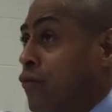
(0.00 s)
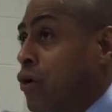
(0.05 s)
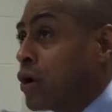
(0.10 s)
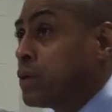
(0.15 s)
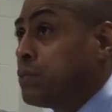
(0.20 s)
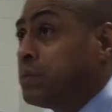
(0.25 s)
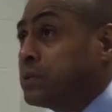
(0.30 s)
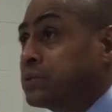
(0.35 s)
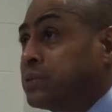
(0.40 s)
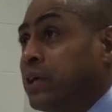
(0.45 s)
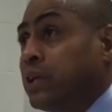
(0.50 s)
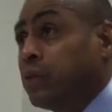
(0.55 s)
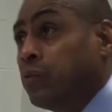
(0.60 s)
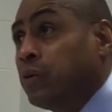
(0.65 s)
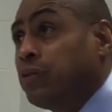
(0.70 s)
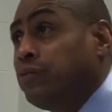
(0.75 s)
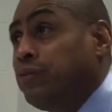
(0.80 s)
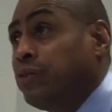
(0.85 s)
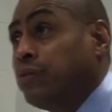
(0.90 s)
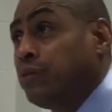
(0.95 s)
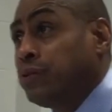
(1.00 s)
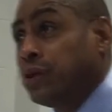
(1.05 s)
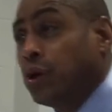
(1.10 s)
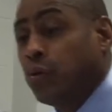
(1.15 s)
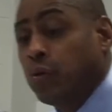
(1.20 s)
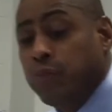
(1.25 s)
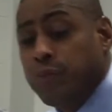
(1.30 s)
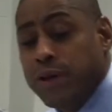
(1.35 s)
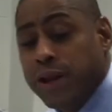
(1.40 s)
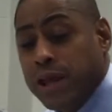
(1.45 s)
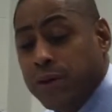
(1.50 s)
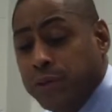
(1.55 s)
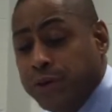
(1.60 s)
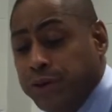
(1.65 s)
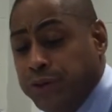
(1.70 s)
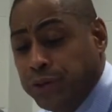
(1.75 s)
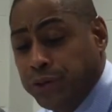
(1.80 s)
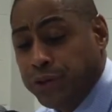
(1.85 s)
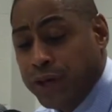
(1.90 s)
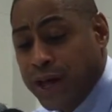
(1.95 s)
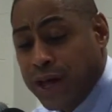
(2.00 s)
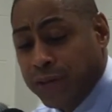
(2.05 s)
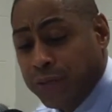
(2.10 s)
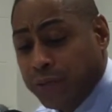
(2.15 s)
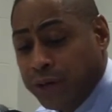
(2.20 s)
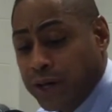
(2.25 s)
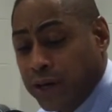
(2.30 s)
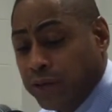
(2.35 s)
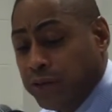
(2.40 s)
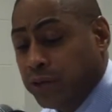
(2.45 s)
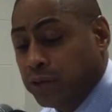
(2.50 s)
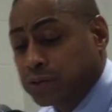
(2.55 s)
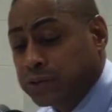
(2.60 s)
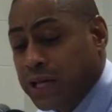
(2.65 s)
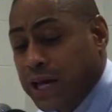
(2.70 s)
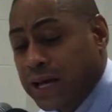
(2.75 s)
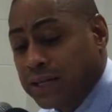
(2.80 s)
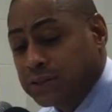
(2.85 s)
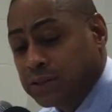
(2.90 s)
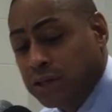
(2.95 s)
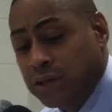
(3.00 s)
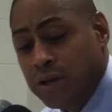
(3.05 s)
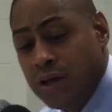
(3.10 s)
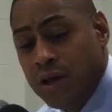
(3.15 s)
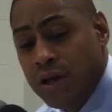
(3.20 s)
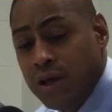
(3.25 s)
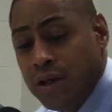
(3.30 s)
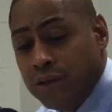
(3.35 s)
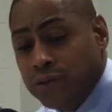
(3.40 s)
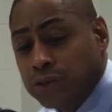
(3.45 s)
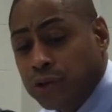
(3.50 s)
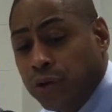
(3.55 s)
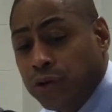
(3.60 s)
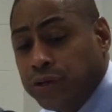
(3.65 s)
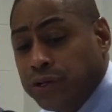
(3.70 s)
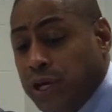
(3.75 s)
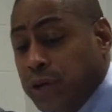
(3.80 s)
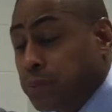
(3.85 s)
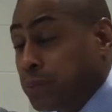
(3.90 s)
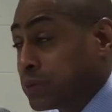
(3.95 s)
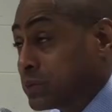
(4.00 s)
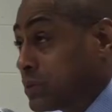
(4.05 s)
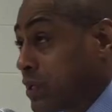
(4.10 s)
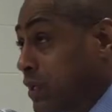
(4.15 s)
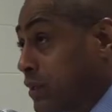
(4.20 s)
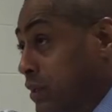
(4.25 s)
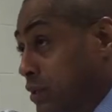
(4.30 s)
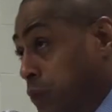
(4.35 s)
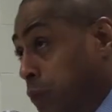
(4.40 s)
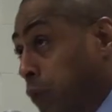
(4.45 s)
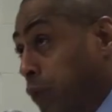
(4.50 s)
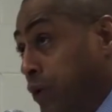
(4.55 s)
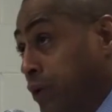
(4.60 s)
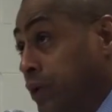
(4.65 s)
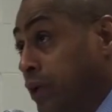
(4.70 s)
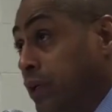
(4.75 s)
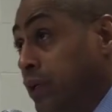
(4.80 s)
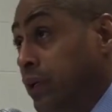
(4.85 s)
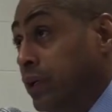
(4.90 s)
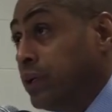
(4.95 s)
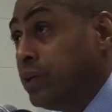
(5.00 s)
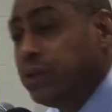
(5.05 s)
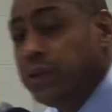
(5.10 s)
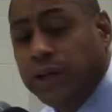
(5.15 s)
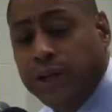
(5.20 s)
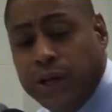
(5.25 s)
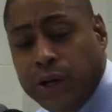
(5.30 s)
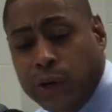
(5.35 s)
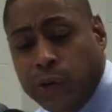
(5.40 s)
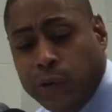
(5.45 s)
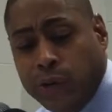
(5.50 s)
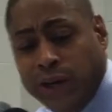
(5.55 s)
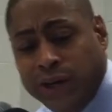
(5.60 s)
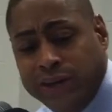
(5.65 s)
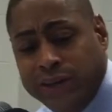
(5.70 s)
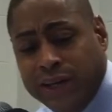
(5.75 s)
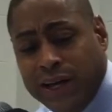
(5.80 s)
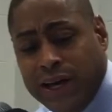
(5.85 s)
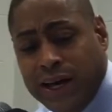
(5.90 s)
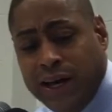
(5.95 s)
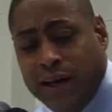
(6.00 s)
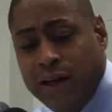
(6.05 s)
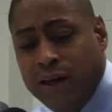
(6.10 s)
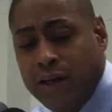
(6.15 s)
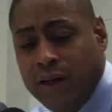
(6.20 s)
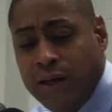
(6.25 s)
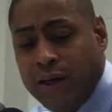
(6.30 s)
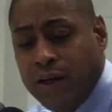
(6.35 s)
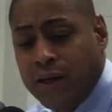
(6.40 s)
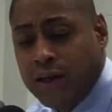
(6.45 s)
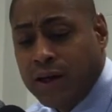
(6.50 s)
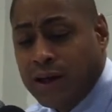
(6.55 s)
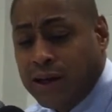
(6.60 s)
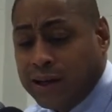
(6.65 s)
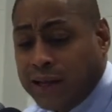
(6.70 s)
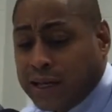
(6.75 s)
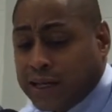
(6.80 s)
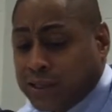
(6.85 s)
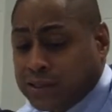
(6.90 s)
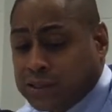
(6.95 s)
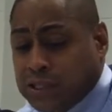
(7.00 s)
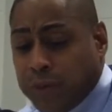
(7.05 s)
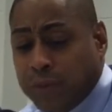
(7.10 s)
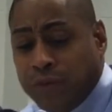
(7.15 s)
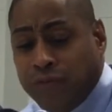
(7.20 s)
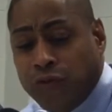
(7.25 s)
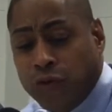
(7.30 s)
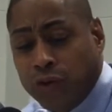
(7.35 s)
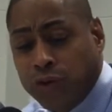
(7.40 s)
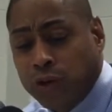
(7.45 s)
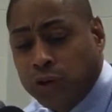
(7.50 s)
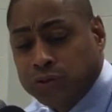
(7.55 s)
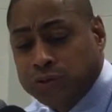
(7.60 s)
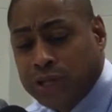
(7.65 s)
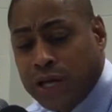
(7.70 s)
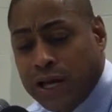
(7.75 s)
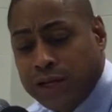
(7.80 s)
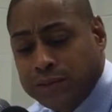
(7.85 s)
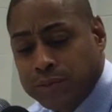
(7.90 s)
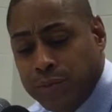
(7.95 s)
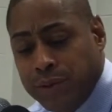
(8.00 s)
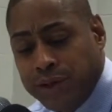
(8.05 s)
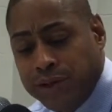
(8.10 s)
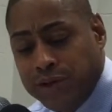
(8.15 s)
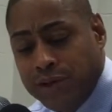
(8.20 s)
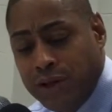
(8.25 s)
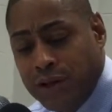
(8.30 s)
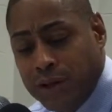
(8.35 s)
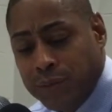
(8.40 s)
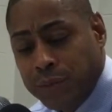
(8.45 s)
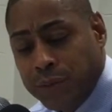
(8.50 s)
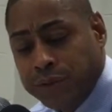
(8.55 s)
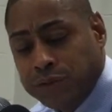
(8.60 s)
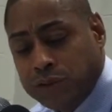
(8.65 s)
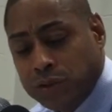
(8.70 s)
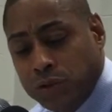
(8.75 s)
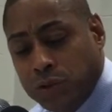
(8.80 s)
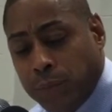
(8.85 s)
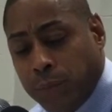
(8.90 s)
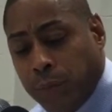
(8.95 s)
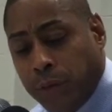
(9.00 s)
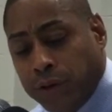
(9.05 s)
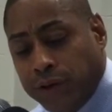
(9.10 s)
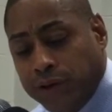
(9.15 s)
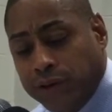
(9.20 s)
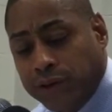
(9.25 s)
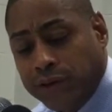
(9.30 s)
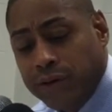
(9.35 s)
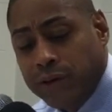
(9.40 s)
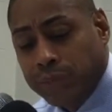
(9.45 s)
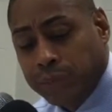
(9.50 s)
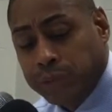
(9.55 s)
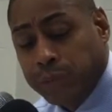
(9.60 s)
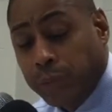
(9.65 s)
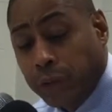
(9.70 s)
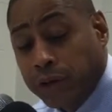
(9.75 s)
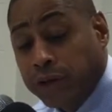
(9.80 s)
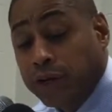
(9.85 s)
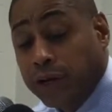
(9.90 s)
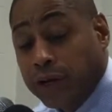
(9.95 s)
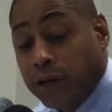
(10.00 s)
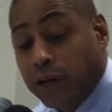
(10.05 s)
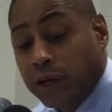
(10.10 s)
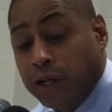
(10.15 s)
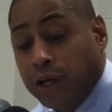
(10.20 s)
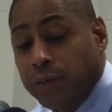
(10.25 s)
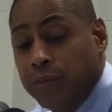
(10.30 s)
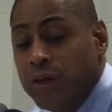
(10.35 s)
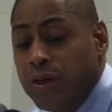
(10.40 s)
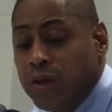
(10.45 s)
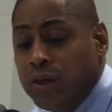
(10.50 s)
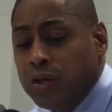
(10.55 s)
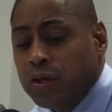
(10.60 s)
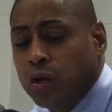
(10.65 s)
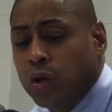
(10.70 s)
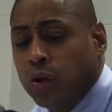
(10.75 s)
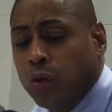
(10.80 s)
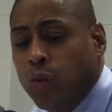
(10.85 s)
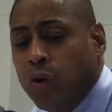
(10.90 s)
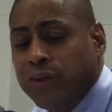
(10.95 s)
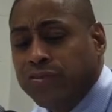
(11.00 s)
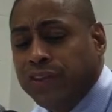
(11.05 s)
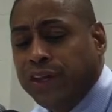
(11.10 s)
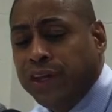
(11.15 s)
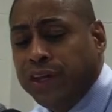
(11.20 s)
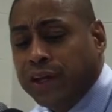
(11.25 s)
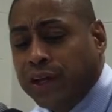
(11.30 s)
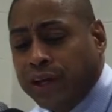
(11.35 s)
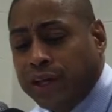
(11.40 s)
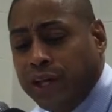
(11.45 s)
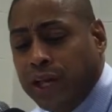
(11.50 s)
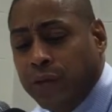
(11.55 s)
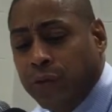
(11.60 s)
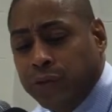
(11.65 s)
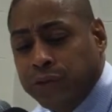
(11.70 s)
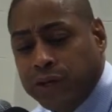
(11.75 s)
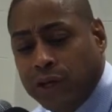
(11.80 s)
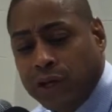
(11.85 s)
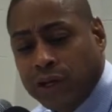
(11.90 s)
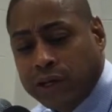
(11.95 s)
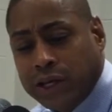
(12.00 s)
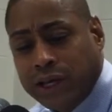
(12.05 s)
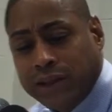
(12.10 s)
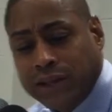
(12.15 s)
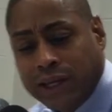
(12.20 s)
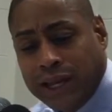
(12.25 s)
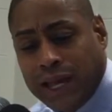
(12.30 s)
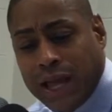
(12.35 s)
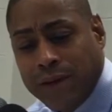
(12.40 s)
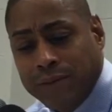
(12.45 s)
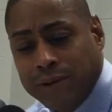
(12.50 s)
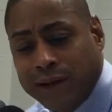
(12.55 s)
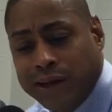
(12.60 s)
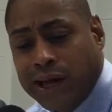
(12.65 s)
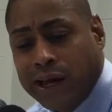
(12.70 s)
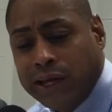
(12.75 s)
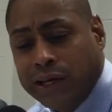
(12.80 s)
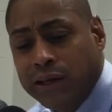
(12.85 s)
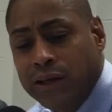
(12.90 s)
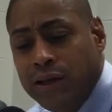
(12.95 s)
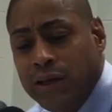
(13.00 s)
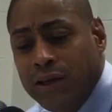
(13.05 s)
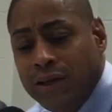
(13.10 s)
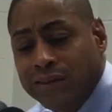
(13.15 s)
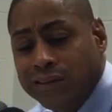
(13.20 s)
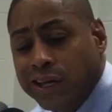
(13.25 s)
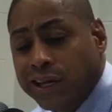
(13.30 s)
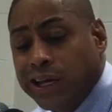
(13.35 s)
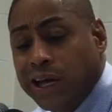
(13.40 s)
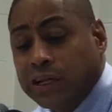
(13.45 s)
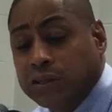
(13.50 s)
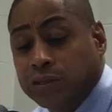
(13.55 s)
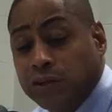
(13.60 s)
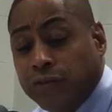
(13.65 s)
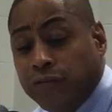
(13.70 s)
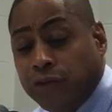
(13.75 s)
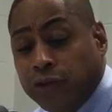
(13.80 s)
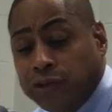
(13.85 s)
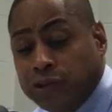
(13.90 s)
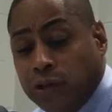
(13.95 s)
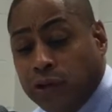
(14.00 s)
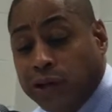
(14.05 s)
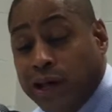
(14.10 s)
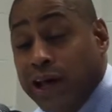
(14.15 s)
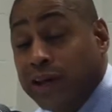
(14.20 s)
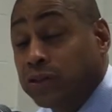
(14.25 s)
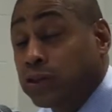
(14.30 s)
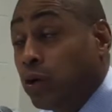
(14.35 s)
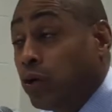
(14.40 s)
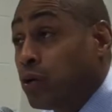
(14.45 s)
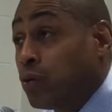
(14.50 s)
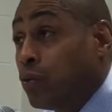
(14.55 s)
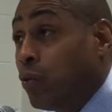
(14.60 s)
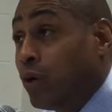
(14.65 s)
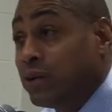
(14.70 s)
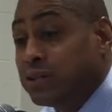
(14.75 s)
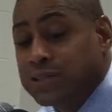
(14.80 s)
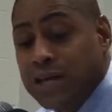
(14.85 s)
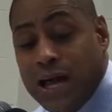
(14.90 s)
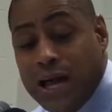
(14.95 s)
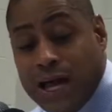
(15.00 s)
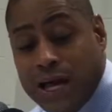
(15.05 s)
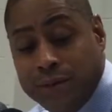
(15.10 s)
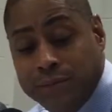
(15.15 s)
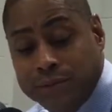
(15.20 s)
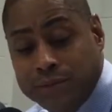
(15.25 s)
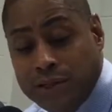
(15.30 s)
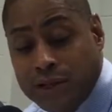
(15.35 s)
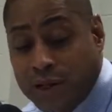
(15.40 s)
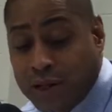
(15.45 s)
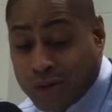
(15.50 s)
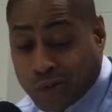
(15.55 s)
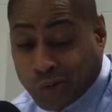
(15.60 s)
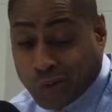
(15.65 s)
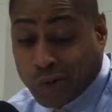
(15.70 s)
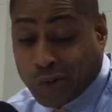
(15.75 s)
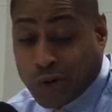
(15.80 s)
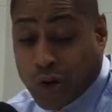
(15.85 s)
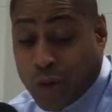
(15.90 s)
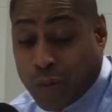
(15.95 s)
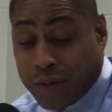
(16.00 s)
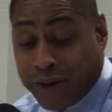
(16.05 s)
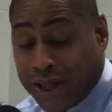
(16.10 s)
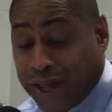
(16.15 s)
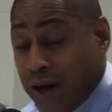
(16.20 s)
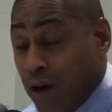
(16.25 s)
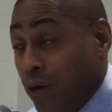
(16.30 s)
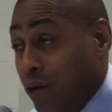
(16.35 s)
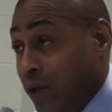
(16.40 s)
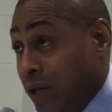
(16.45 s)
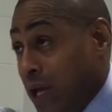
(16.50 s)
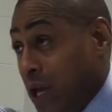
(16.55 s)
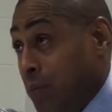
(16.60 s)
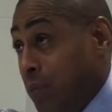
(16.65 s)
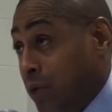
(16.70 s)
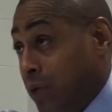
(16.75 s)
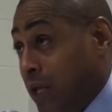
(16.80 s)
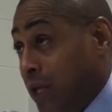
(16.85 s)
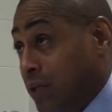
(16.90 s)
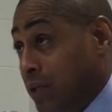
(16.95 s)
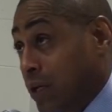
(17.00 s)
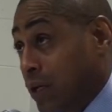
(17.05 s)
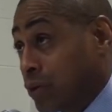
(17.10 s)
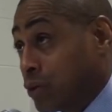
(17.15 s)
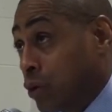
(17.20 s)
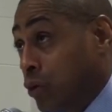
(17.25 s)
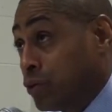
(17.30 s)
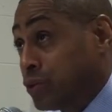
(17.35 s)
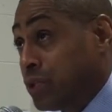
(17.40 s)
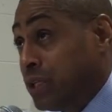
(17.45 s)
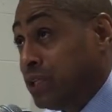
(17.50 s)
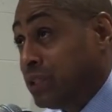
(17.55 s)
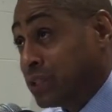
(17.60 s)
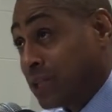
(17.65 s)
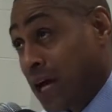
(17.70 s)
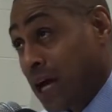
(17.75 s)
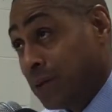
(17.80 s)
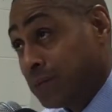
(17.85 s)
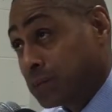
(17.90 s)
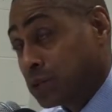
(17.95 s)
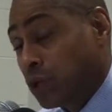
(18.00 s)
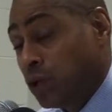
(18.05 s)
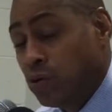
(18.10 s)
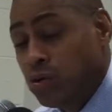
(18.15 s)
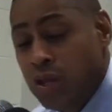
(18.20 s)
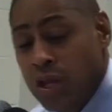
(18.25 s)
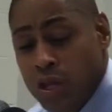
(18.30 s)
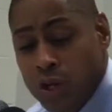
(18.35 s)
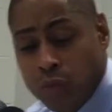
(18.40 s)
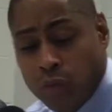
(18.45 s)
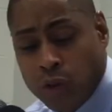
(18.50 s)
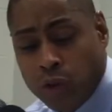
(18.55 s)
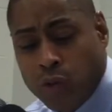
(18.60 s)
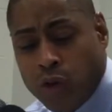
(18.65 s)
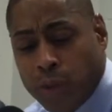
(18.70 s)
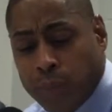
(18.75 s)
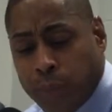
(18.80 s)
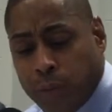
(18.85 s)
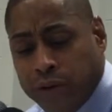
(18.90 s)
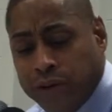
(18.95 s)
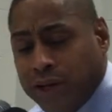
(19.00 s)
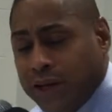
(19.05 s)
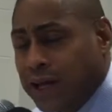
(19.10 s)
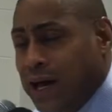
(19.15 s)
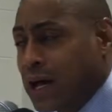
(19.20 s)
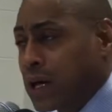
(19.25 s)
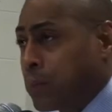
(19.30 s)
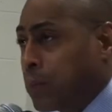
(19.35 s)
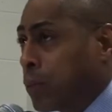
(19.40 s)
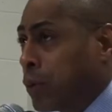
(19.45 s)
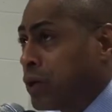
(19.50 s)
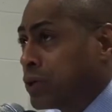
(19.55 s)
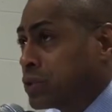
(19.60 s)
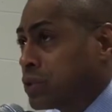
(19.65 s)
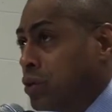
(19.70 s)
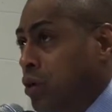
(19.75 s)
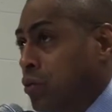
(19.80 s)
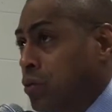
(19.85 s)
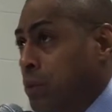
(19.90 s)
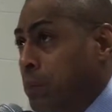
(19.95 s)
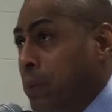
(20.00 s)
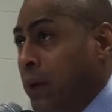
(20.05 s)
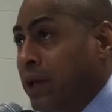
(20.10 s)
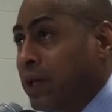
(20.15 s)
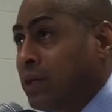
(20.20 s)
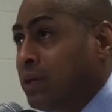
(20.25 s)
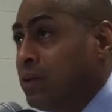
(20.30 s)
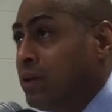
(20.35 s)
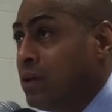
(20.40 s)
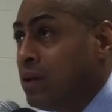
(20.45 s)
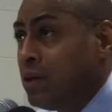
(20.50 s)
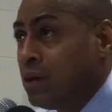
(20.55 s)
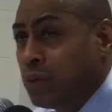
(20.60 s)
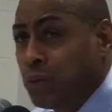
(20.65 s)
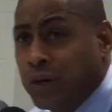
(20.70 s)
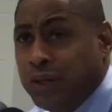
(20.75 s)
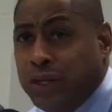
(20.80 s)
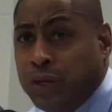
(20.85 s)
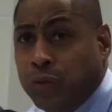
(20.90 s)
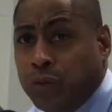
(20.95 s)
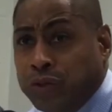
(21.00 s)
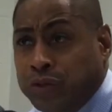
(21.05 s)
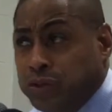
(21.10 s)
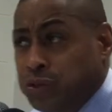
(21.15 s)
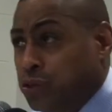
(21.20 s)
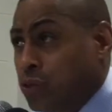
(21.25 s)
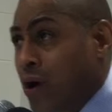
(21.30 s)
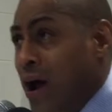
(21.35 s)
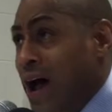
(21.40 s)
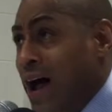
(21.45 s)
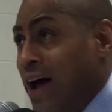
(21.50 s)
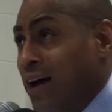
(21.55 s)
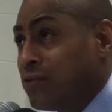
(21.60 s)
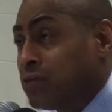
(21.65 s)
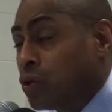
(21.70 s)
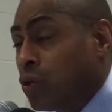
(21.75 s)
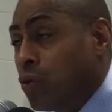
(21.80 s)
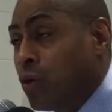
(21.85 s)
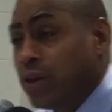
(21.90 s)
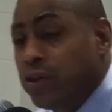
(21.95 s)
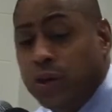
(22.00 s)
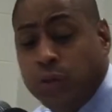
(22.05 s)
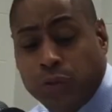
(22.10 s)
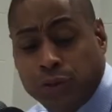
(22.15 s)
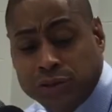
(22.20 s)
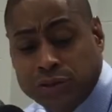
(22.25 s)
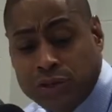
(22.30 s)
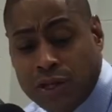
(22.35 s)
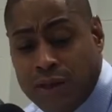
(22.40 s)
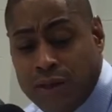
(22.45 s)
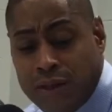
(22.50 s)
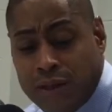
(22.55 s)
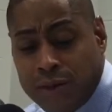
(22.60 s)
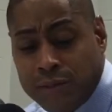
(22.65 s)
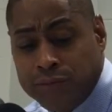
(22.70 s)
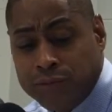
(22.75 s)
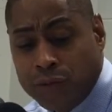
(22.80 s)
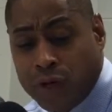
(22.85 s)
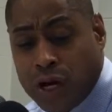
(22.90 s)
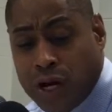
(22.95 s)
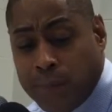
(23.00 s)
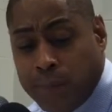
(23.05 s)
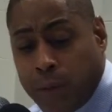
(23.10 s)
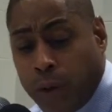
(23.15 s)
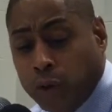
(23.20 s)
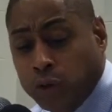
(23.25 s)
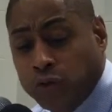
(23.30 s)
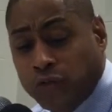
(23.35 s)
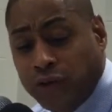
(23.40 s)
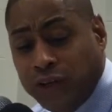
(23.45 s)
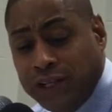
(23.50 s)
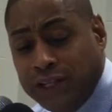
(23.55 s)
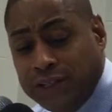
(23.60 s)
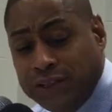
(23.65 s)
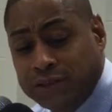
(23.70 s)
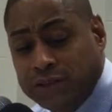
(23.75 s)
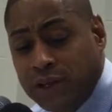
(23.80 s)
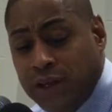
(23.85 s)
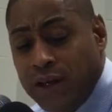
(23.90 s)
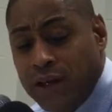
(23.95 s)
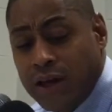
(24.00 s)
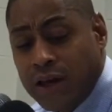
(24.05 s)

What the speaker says: 40%, and we've been able to do that. We held those guys at 38%. That's pretty good, you know. And like I said before, those guys have been shooting a pretty good clip. You know, the one thing again when you look at the game tonight, they got to the free throw line 31 times. We were only able to get there 13 times. So we weren't putting a lot of pressure on the paint, whether it was drives or whether it was post feeds